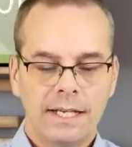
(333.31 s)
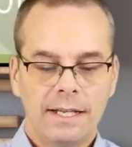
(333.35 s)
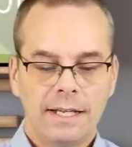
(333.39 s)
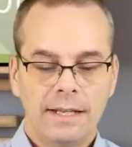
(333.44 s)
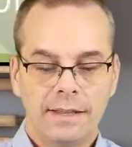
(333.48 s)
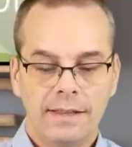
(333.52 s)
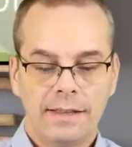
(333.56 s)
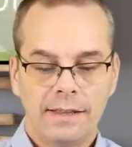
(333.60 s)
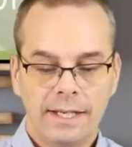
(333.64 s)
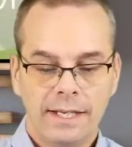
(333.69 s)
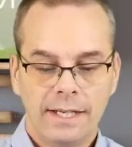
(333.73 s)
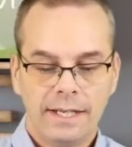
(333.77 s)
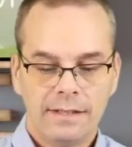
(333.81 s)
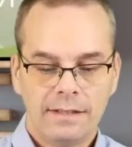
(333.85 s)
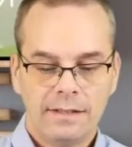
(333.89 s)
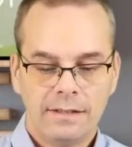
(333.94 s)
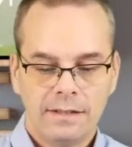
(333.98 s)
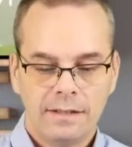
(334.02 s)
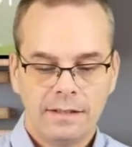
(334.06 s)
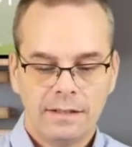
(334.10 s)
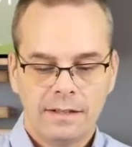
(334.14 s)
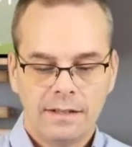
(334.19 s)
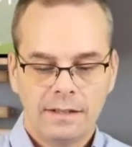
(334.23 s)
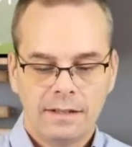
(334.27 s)

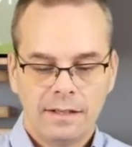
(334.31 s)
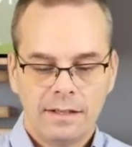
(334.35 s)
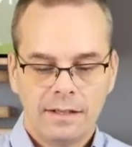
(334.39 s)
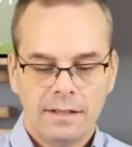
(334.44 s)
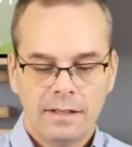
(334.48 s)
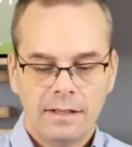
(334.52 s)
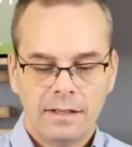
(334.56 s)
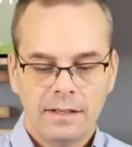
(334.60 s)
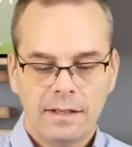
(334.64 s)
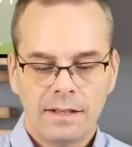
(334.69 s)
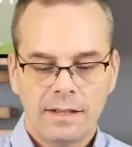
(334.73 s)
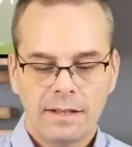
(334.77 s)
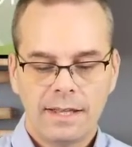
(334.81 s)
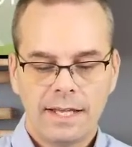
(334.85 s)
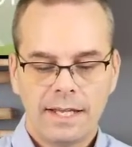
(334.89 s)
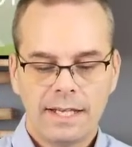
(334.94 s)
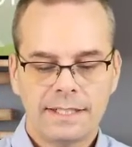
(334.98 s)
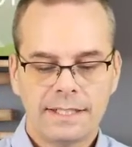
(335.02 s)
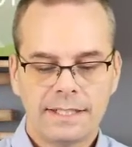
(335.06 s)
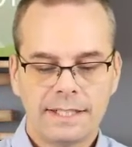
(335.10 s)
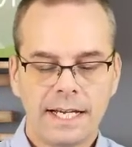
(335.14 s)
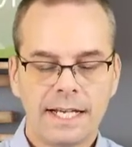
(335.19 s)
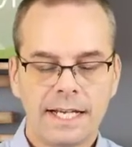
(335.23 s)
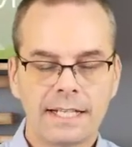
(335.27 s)
Then they
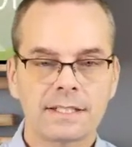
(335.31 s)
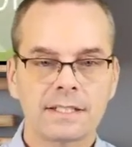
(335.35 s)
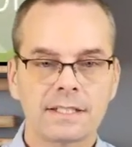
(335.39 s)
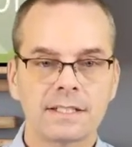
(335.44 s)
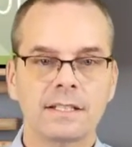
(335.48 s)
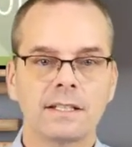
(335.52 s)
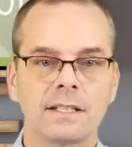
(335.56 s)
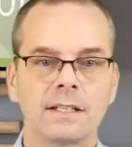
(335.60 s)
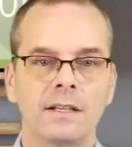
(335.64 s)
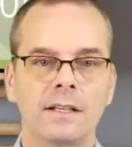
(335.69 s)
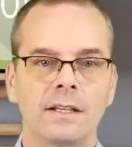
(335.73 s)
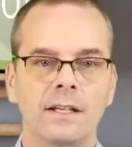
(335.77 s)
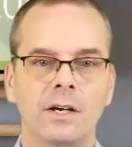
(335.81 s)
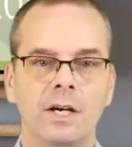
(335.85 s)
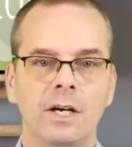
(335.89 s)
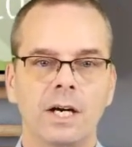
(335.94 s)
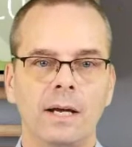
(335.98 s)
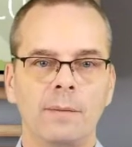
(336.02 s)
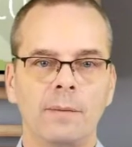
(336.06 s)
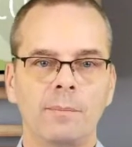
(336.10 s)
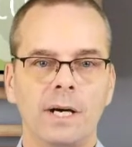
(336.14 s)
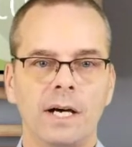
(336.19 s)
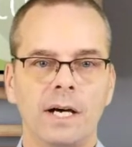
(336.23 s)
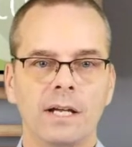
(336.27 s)
test their
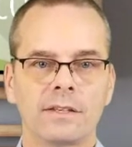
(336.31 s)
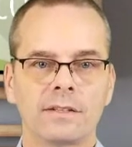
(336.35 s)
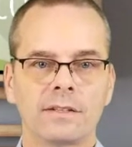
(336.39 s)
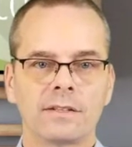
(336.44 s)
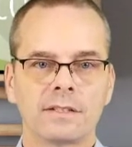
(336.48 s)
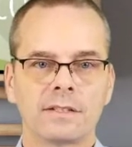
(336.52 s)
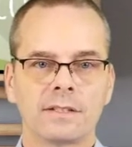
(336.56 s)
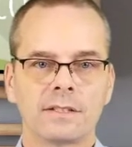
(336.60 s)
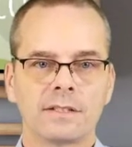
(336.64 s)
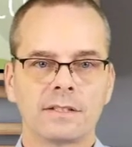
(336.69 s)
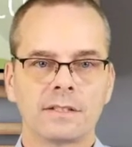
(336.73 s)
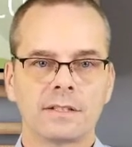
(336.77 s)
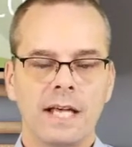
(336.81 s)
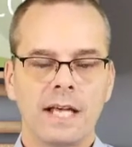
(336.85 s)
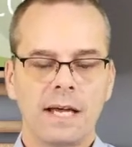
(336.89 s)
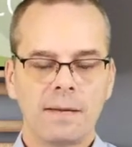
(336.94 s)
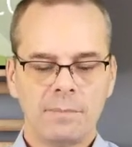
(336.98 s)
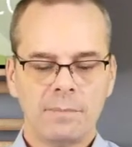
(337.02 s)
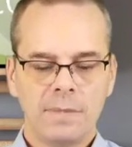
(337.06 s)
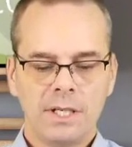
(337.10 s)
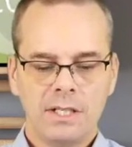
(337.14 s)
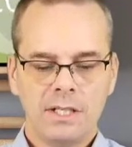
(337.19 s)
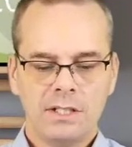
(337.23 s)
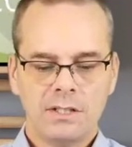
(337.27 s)
hypothesis.
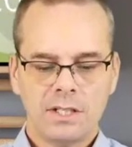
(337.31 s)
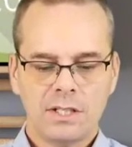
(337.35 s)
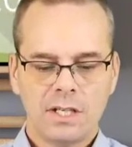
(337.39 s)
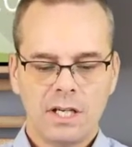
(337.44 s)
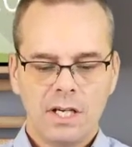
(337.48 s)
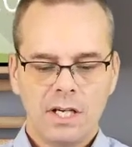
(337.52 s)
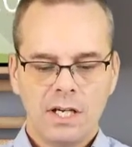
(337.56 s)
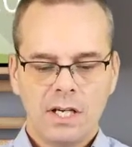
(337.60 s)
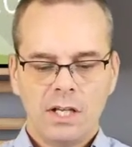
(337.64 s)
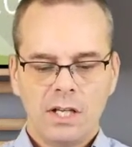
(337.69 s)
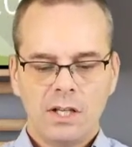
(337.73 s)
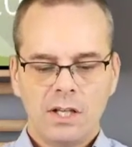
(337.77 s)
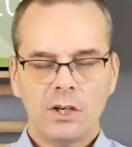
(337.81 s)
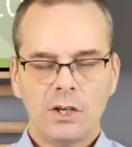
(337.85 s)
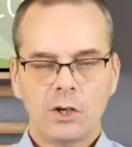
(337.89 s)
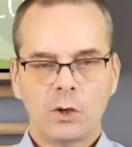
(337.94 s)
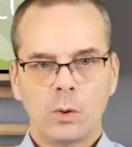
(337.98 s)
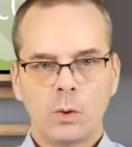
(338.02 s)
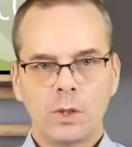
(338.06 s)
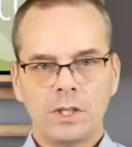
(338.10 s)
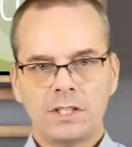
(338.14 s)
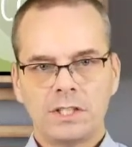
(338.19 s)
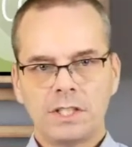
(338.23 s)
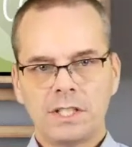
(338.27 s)
That means they're
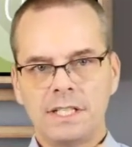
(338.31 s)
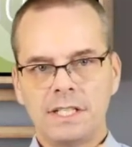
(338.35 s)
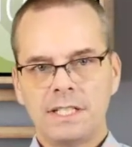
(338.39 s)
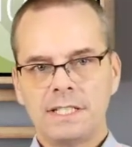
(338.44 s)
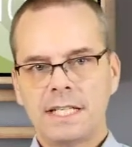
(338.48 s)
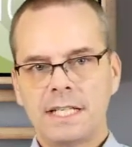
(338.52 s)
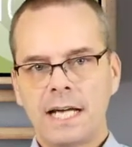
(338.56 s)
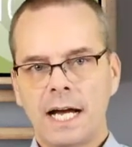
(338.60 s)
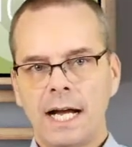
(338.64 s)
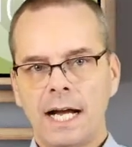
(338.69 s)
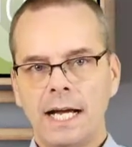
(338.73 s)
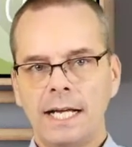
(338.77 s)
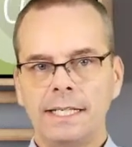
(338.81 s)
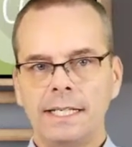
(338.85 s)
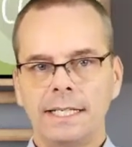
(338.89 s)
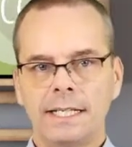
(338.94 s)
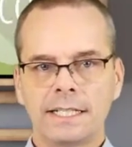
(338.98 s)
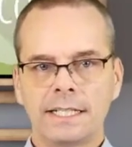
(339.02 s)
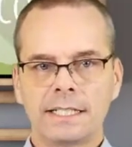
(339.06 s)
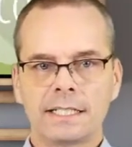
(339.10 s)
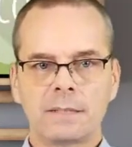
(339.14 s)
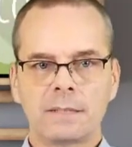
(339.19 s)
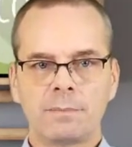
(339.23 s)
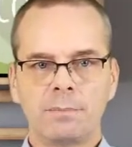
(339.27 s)
going to design an
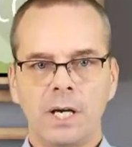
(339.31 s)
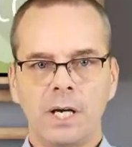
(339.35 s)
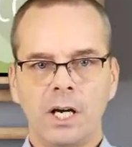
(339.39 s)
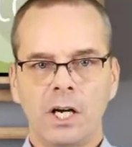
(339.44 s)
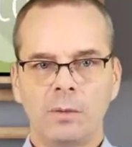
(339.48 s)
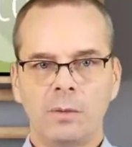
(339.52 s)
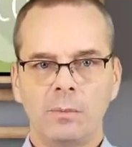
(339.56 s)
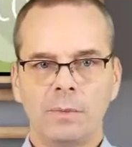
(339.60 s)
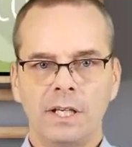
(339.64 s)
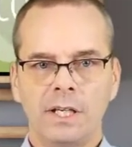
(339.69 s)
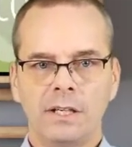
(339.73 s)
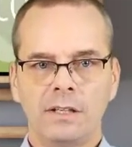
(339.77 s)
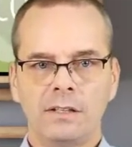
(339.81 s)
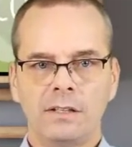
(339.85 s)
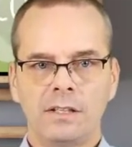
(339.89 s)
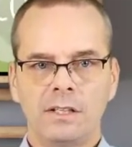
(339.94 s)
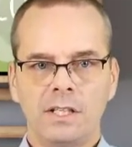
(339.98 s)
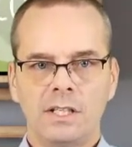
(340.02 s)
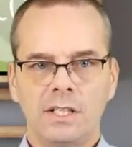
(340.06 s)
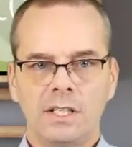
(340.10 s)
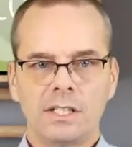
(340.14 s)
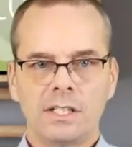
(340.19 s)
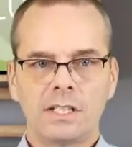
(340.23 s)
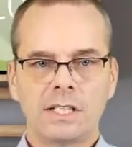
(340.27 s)
experiment
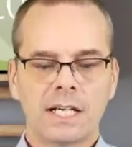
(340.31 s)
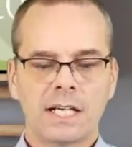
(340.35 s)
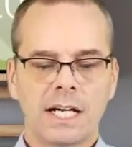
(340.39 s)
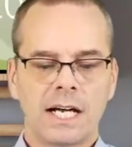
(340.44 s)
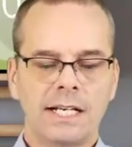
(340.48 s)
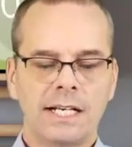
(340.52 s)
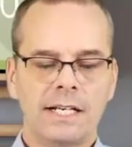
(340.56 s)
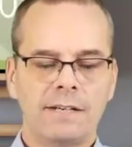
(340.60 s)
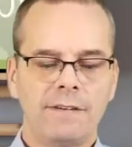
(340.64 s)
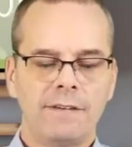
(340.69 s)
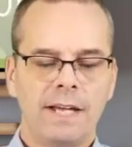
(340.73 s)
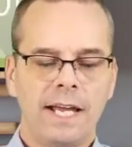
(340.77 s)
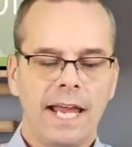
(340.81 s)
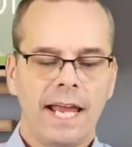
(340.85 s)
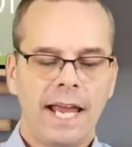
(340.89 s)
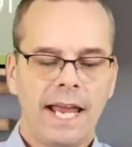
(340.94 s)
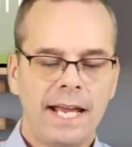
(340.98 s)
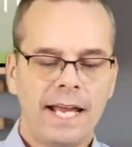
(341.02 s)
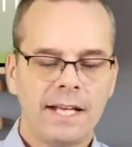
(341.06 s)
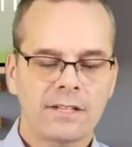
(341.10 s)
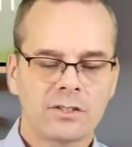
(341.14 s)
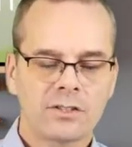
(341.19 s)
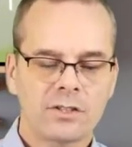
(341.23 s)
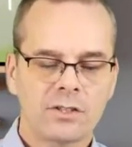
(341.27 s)
to kind of
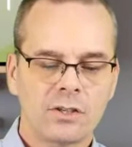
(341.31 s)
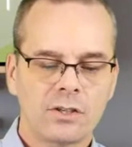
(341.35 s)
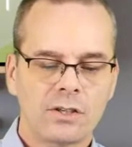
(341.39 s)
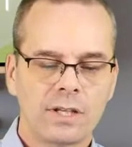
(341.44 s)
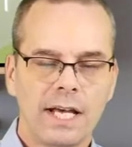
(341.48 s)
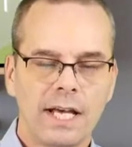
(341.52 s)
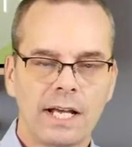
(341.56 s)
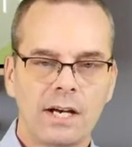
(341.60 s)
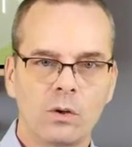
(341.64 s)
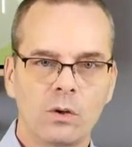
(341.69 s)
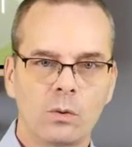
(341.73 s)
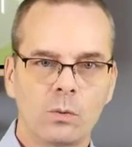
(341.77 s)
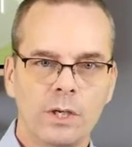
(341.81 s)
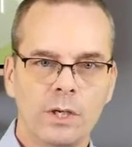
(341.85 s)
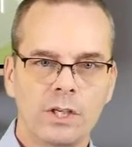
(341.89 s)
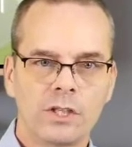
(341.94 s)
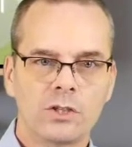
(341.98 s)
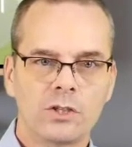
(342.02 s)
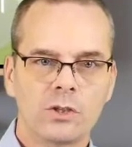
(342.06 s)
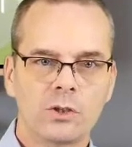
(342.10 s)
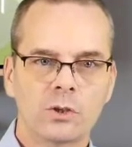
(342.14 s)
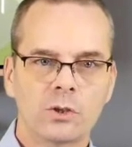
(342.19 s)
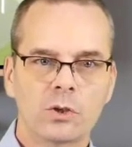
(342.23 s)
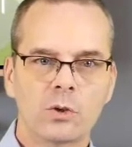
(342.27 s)
answer that
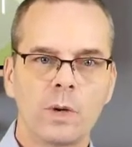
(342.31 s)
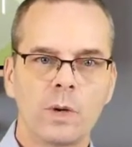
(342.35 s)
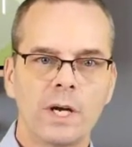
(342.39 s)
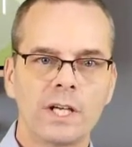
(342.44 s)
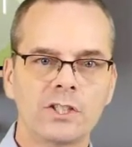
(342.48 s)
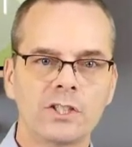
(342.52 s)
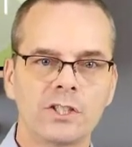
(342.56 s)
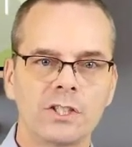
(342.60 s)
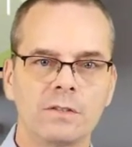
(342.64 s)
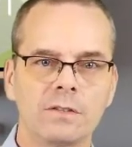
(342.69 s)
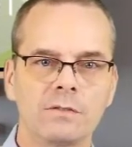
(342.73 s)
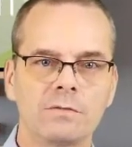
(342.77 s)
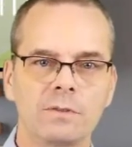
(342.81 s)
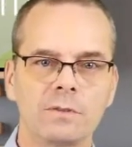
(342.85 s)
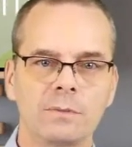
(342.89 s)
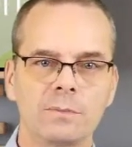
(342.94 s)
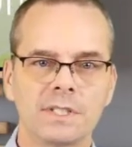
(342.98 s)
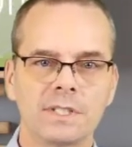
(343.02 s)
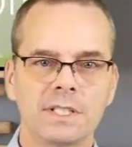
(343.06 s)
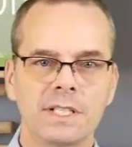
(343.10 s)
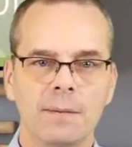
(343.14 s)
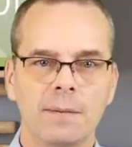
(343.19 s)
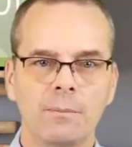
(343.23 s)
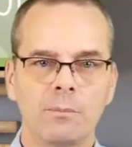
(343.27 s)
original question from
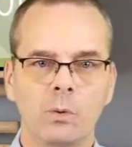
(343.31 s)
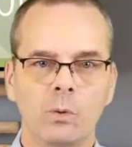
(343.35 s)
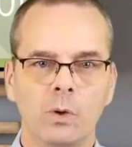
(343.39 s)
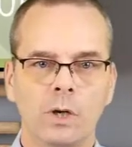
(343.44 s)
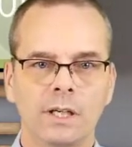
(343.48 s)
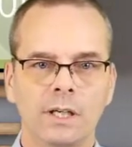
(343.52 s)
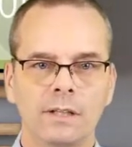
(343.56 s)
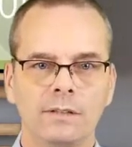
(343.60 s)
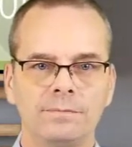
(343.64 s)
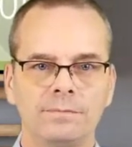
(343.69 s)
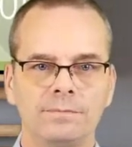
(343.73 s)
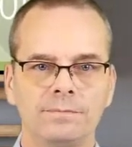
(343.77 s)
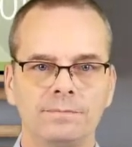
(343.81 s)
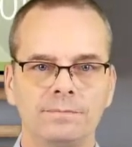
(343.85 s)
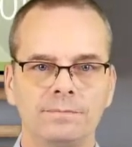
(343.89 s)
step one.